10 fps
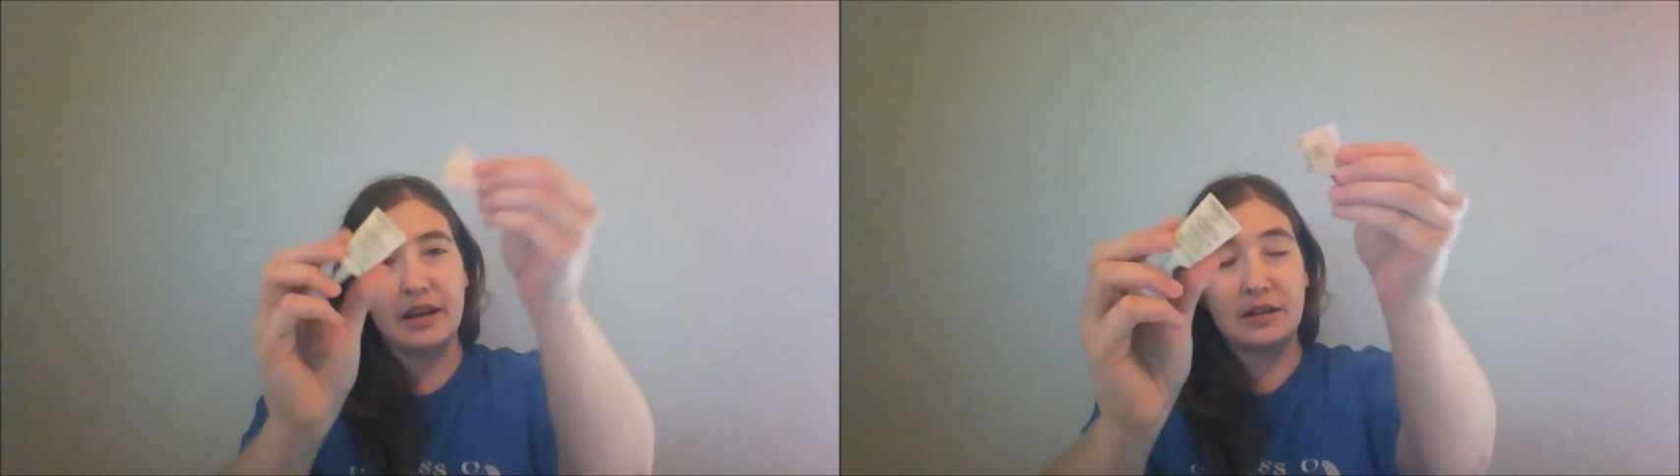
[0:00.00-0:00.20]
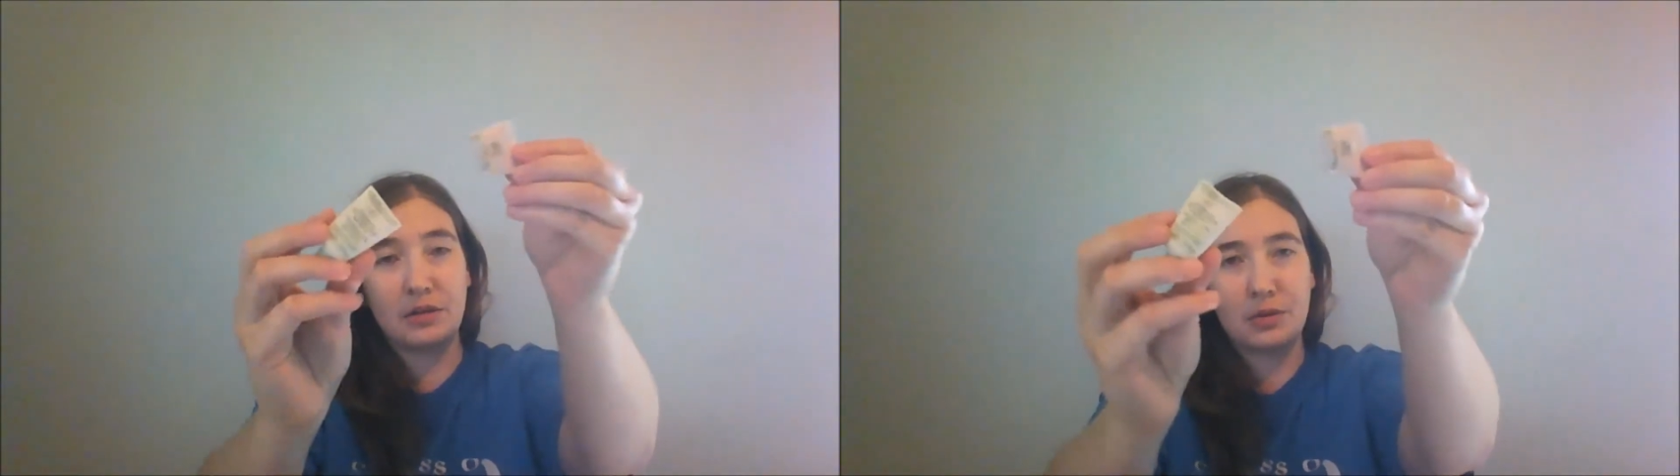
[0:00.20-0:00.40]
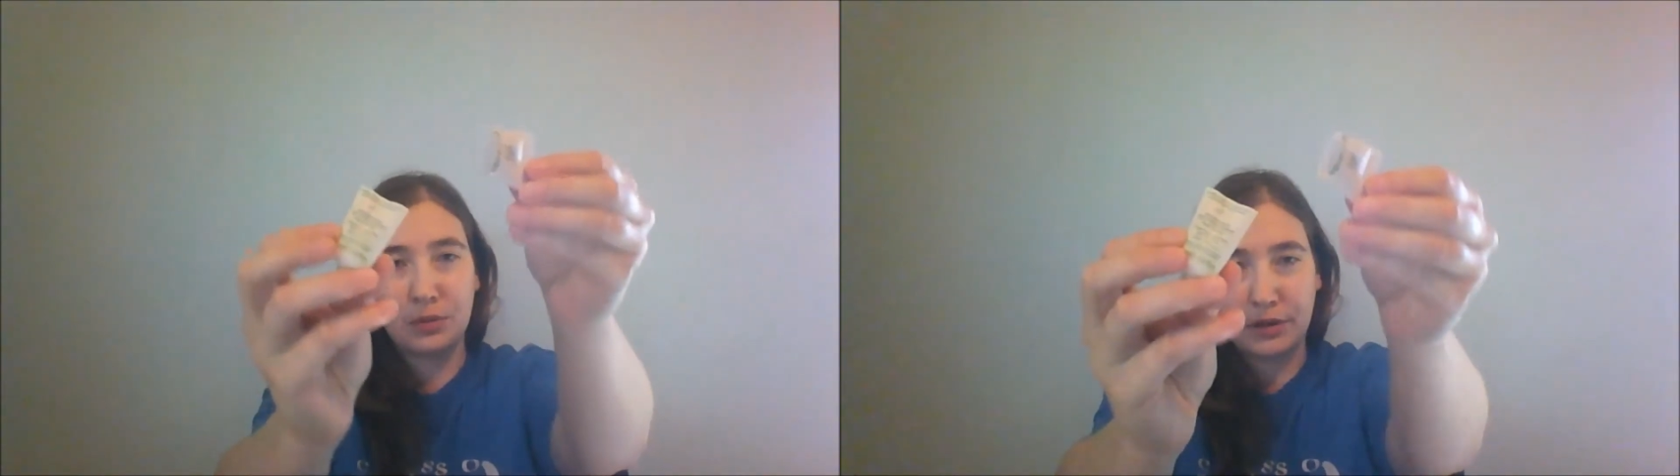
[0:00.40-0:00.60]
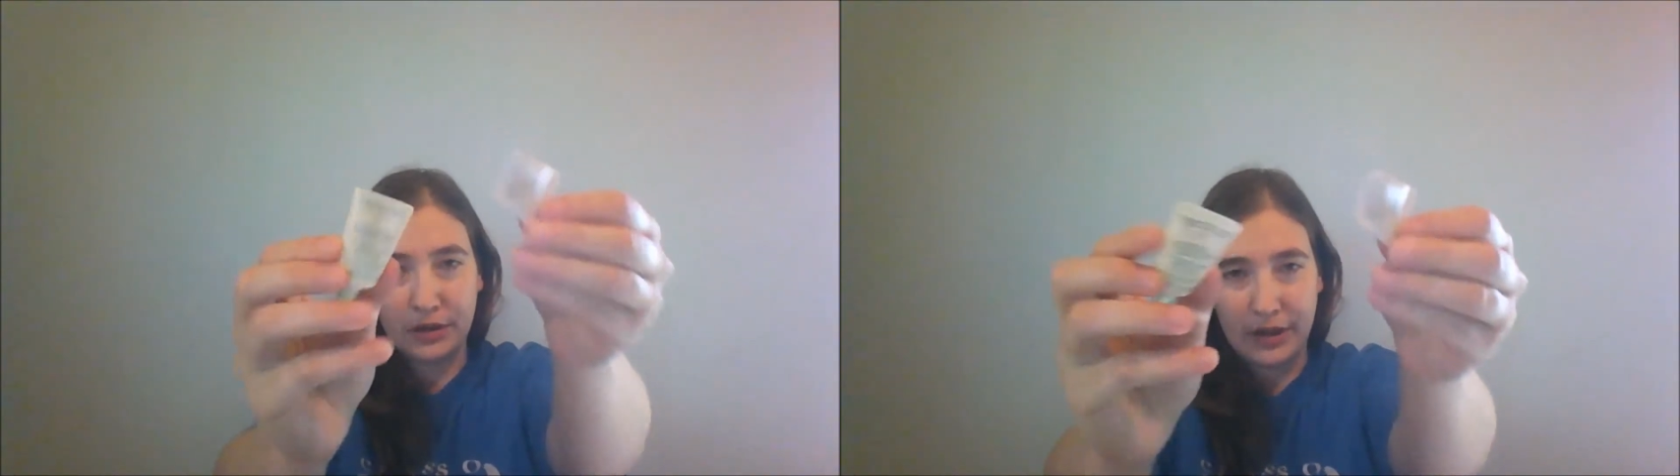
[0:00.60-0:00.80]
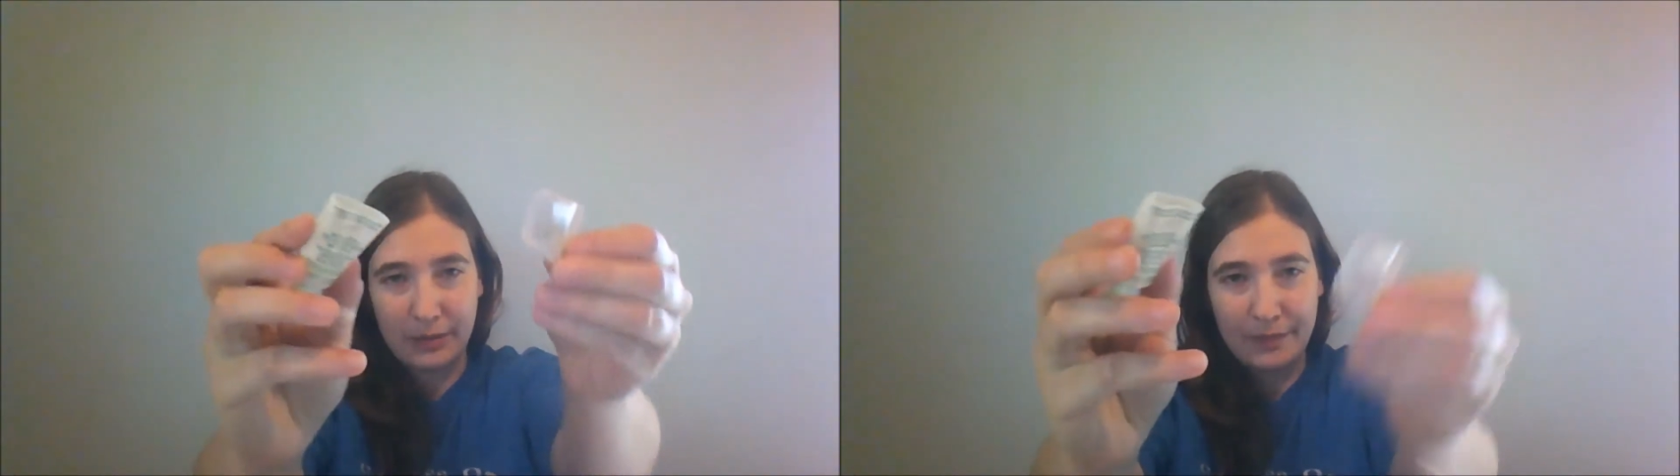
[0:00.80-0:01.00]
Eye
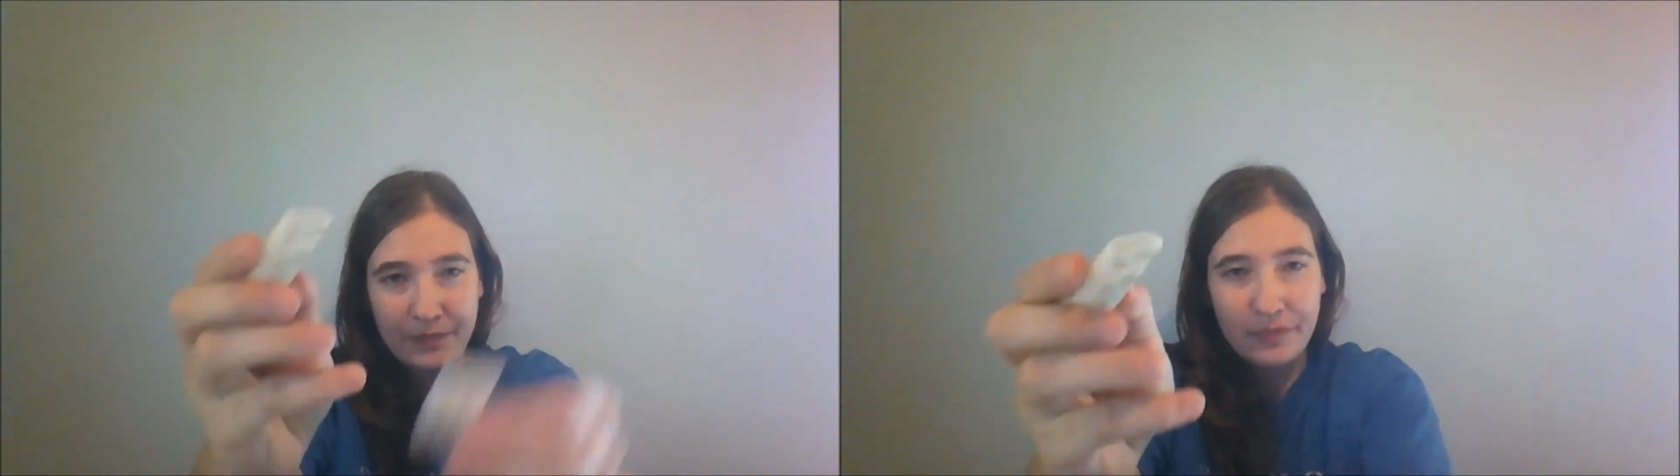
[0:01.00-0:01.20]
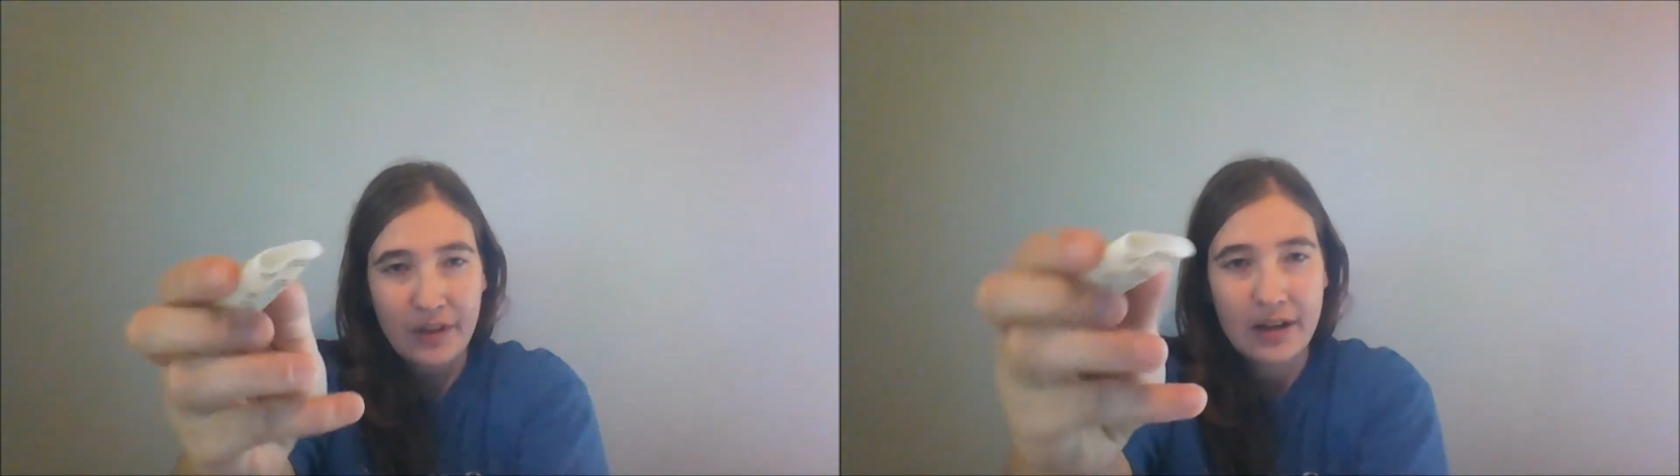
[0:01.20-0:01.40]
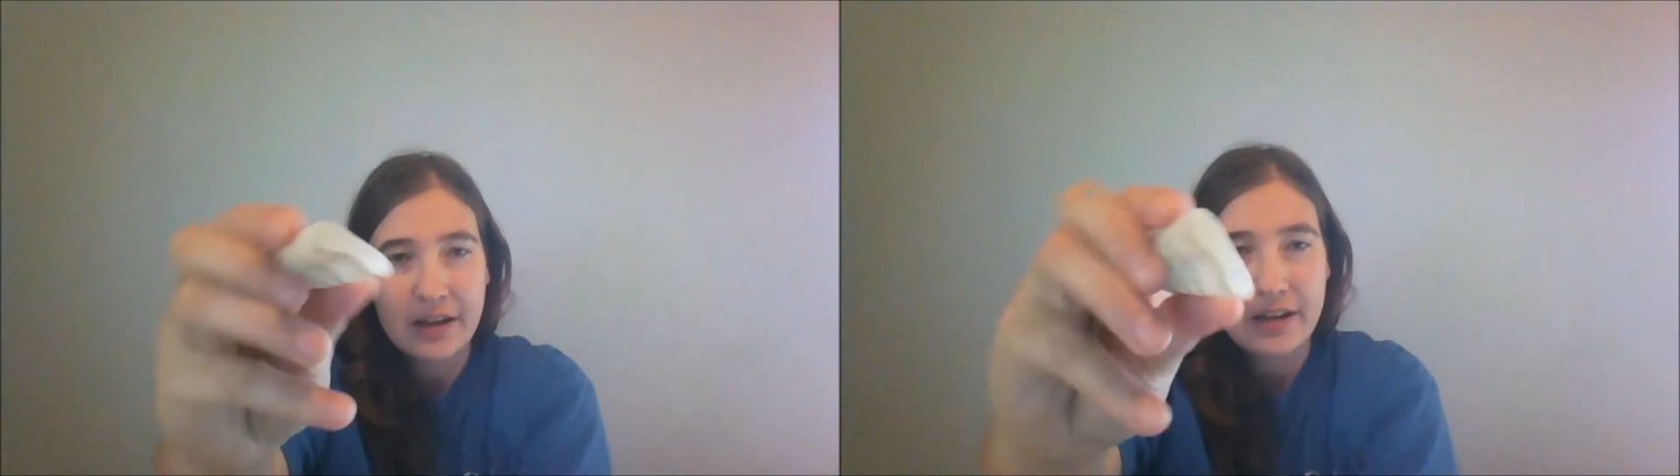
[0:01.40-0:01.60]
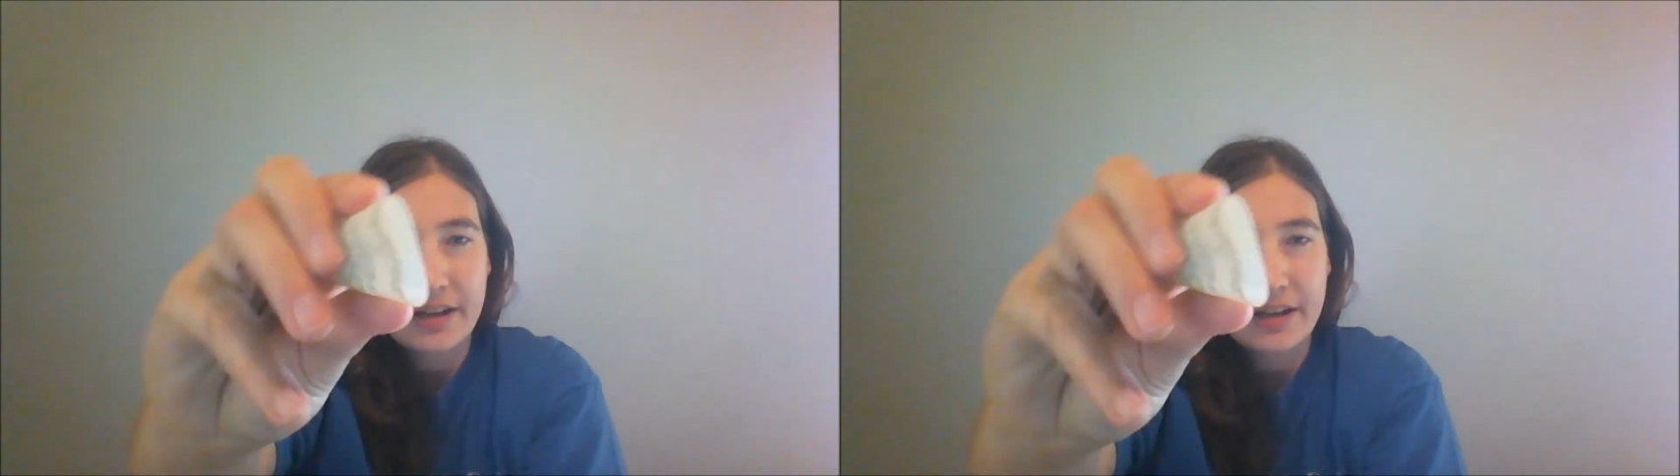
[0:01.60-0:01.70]
Contour Cream.